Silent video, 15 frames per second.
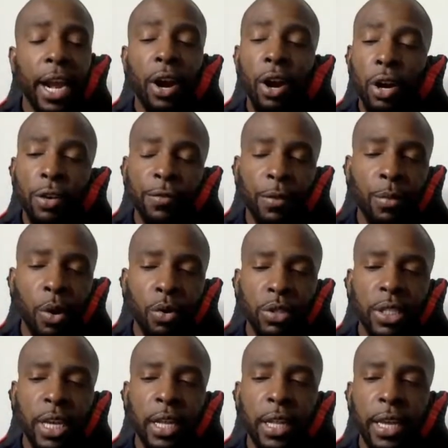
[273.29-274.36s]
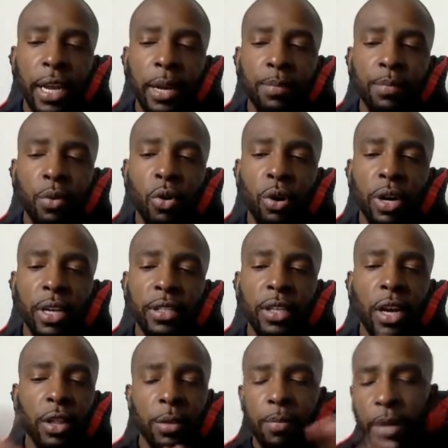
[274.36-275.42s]
earned from wholesaling and I poured it
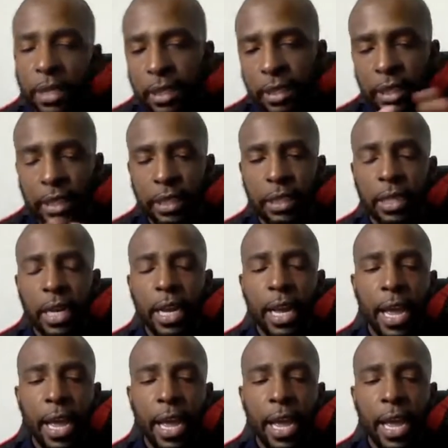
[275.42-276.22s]
into other businesses.